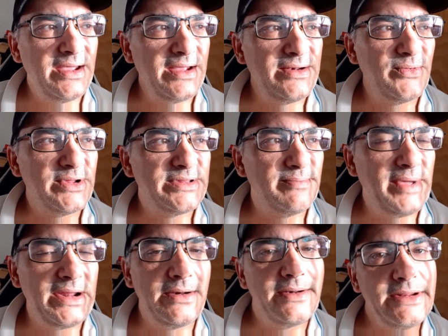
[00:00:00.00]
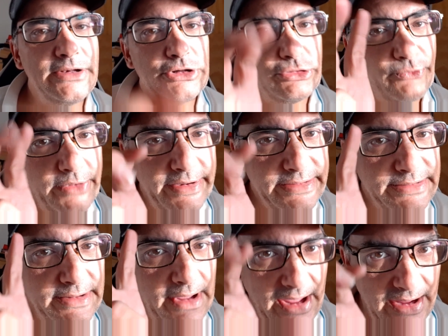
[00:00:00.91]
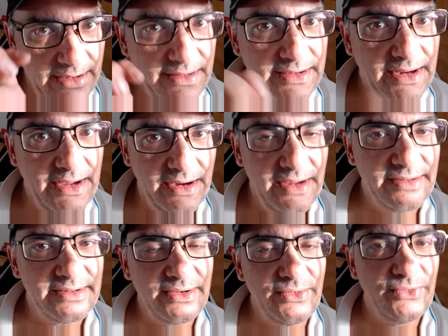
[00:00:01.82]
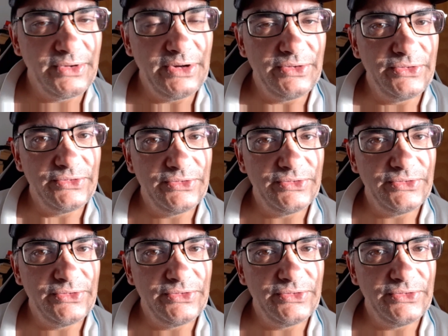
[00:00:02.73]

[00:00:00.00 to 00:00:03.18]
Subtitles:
It was apparently 28 degrees according